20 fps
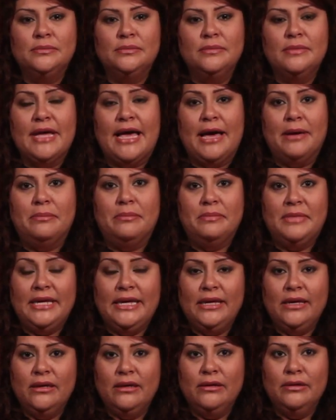at me,
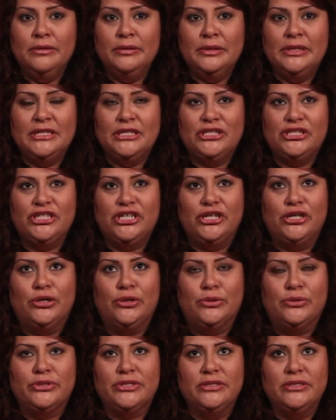and she goes,